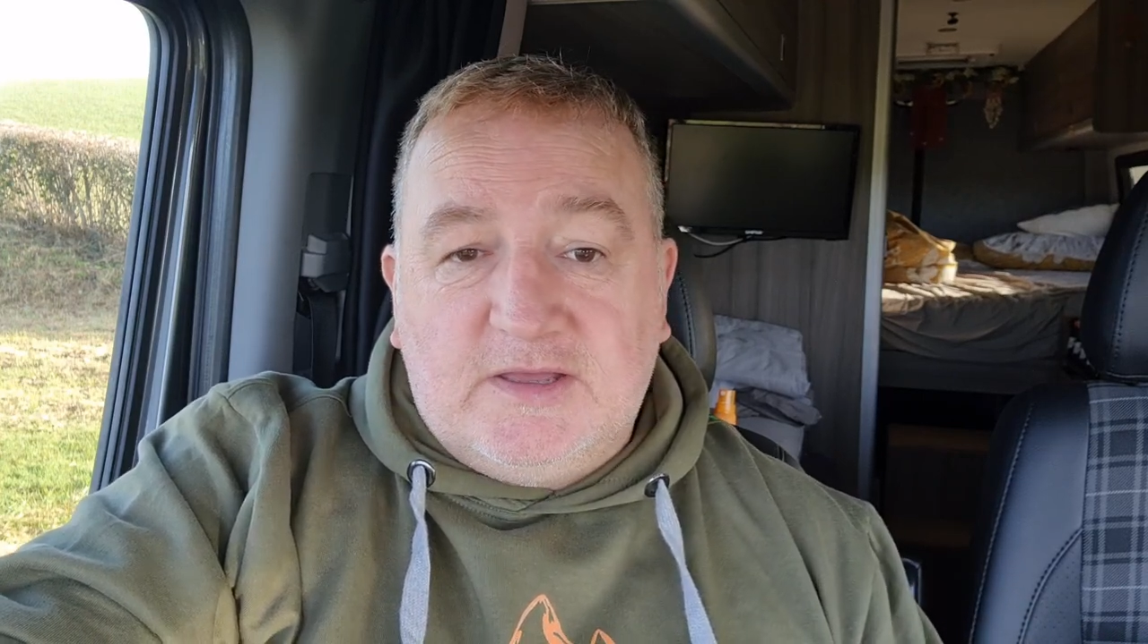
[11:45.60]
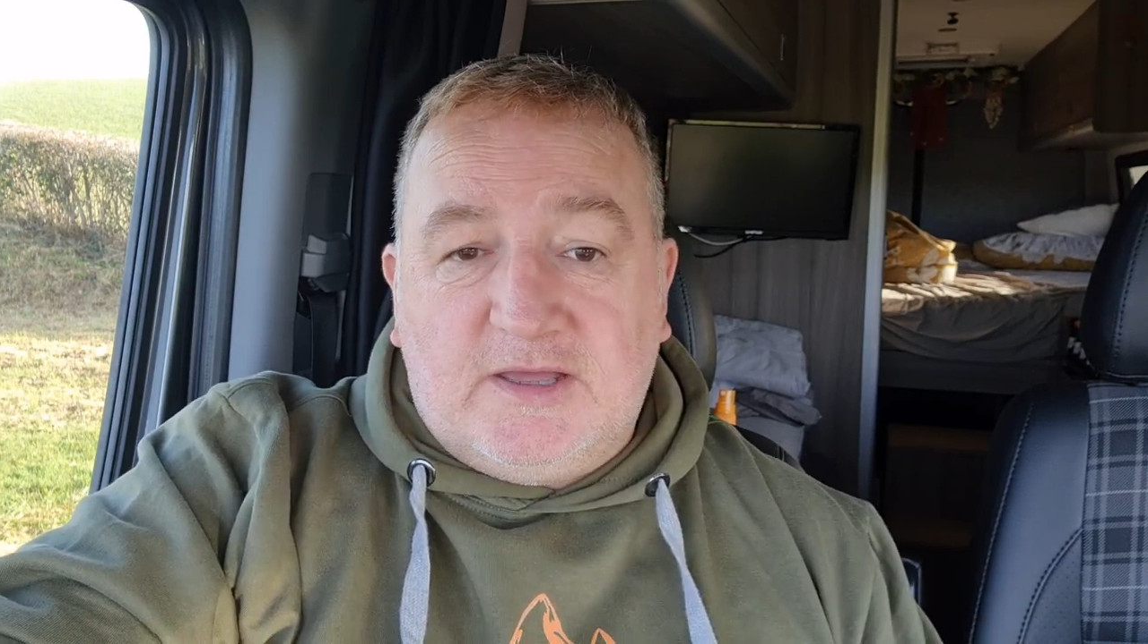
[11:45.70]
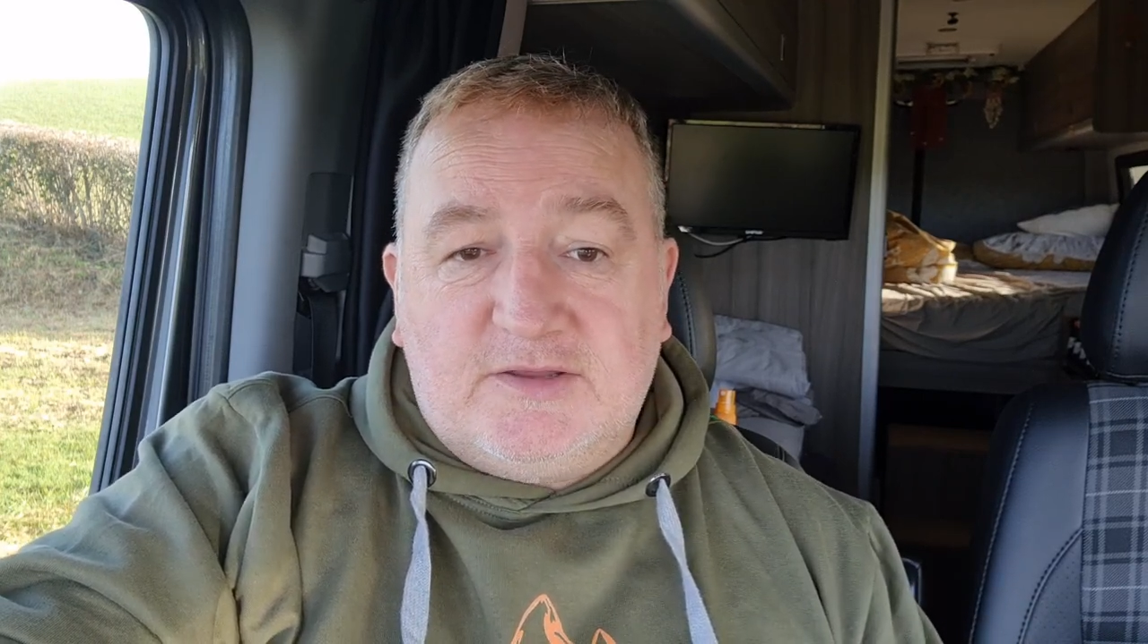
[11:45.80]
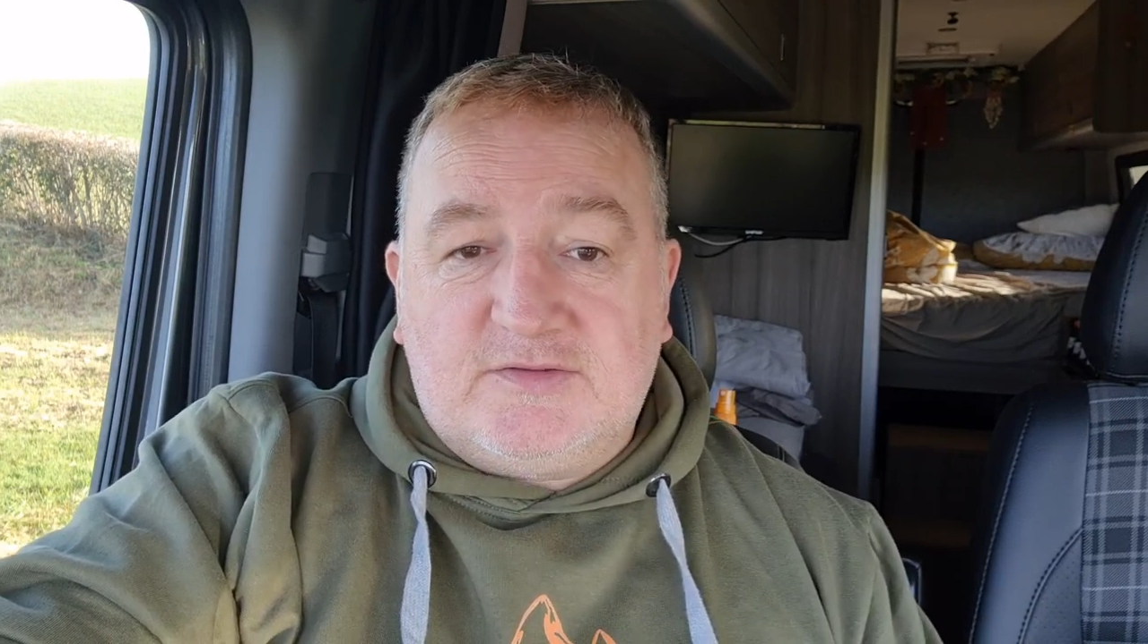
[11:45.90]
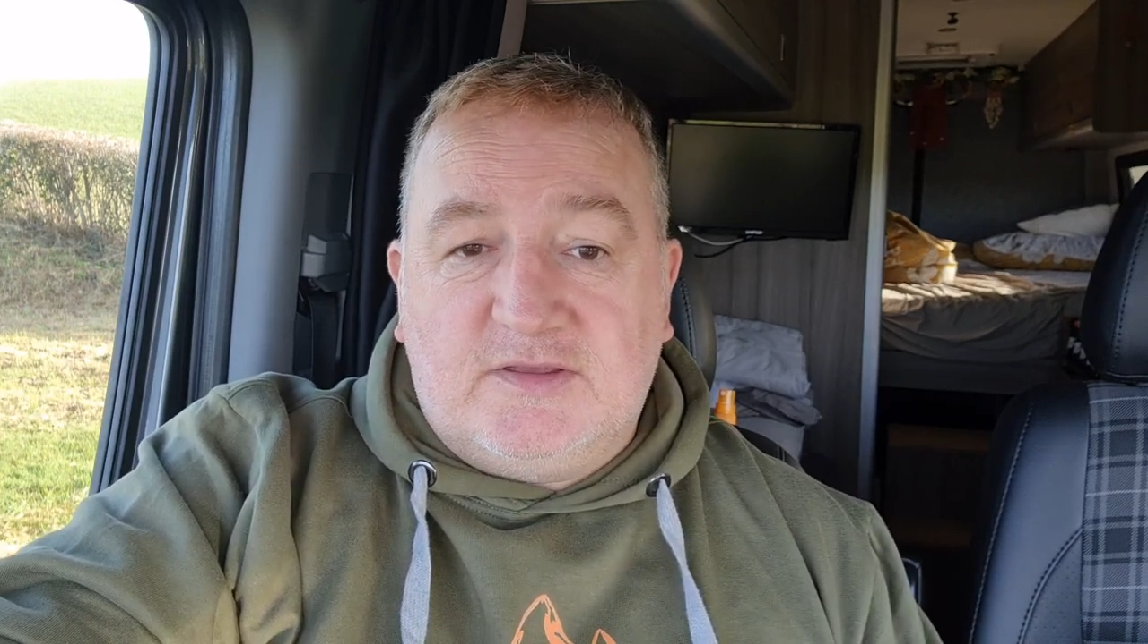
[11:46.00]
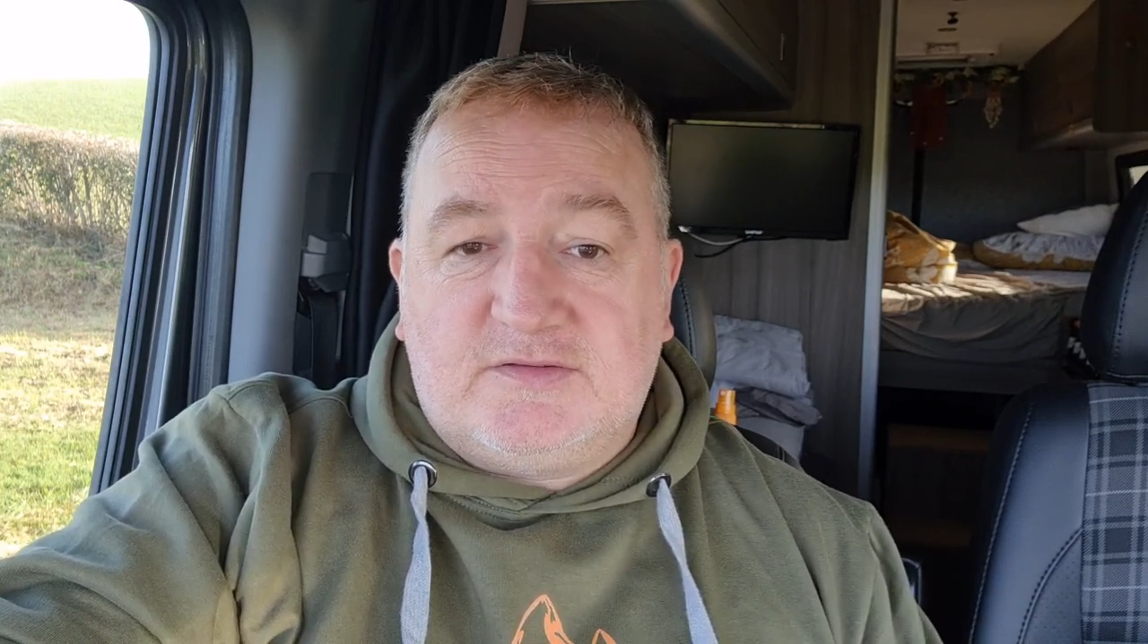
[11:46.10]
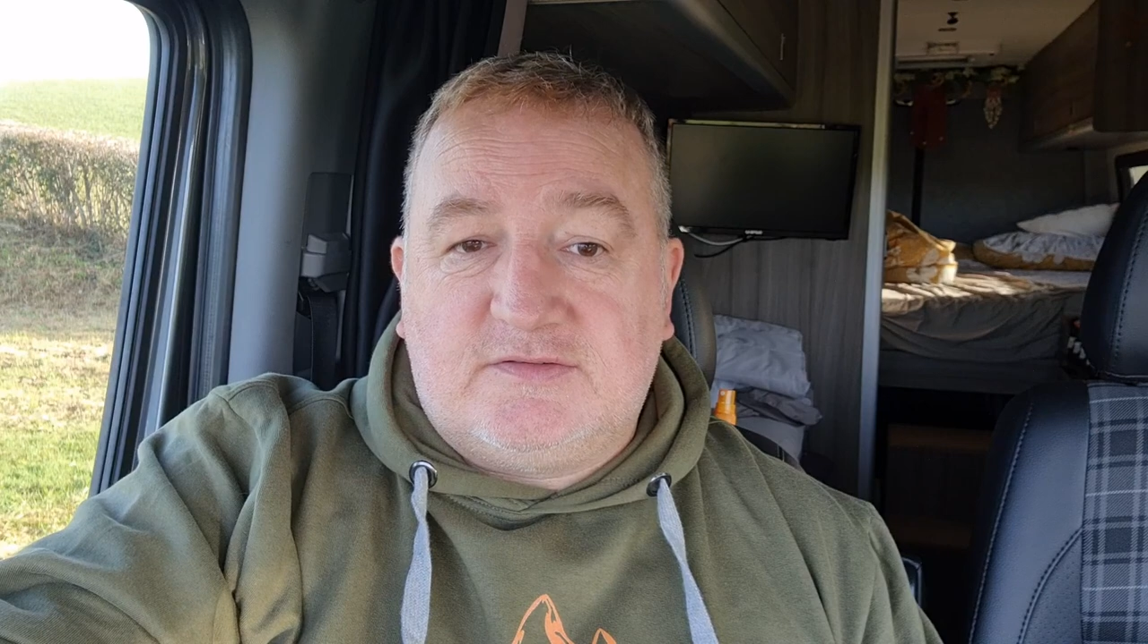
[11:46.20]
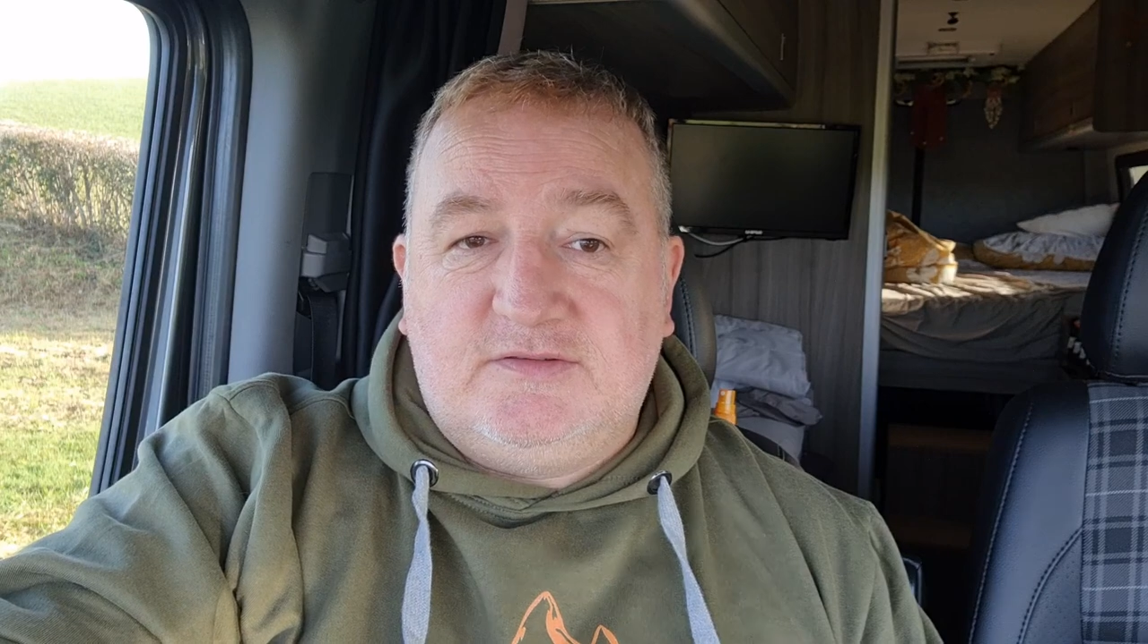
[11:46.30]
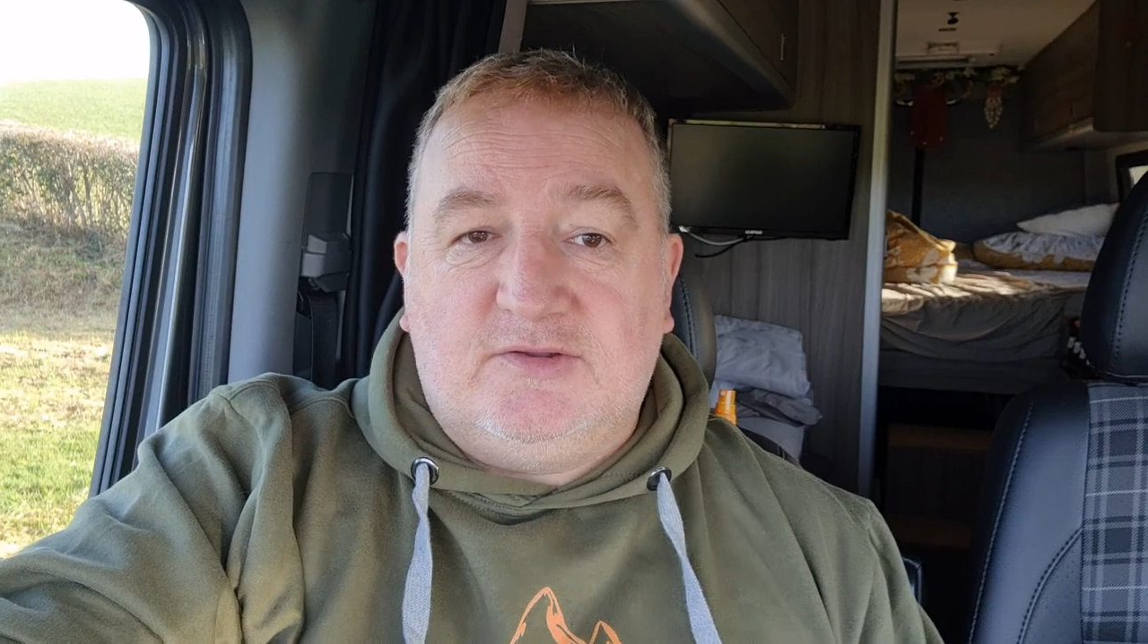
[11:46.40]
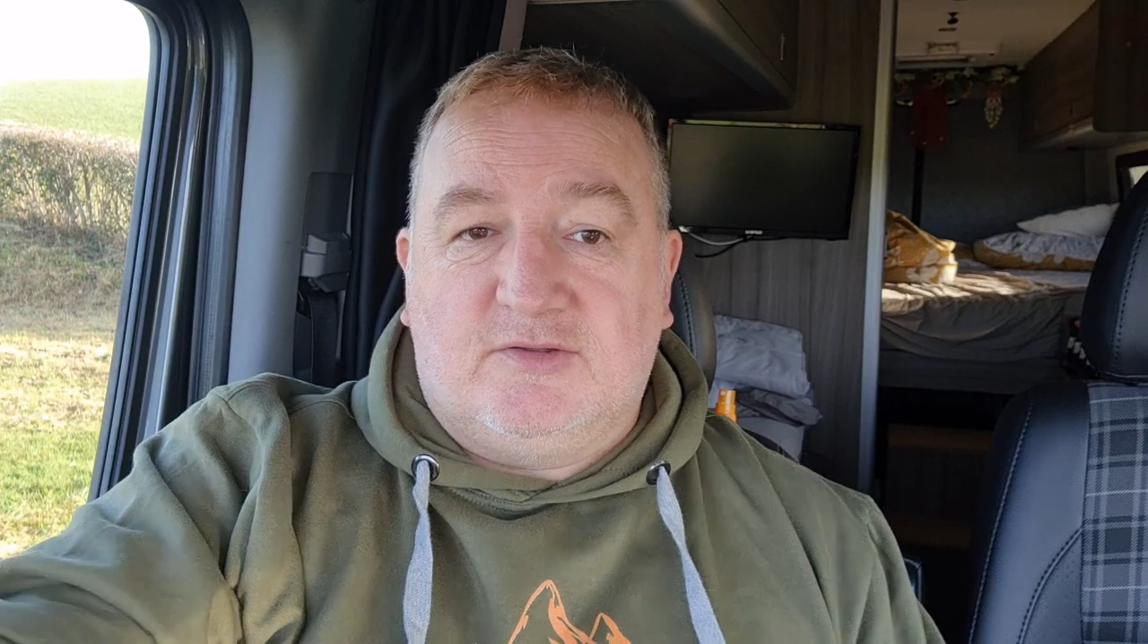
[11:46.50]
And it, it,
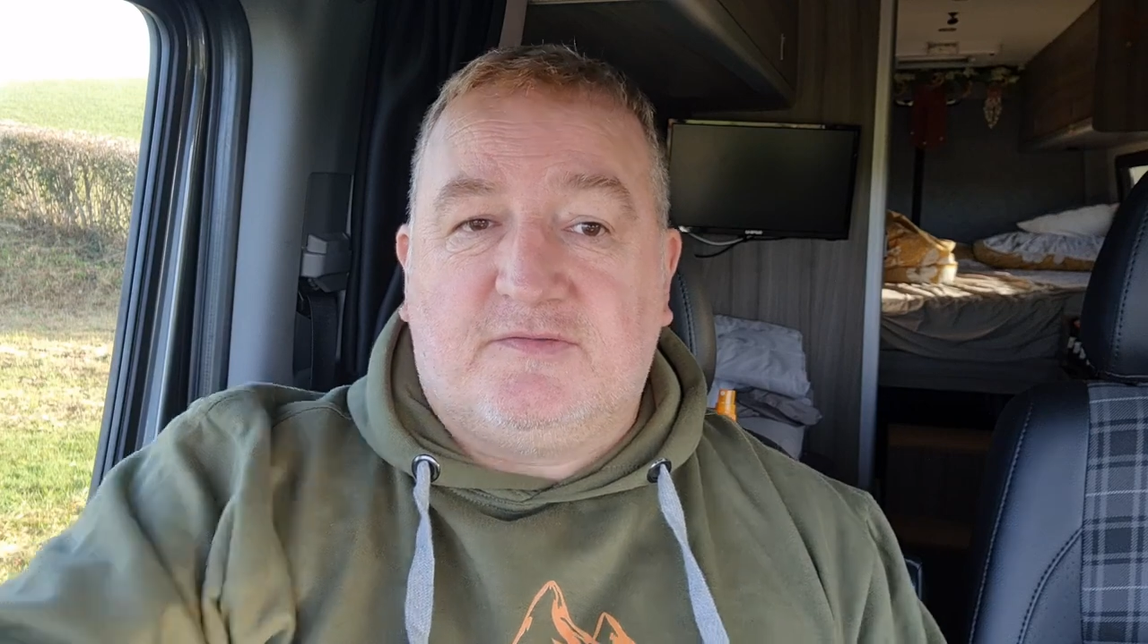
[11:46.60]
you know,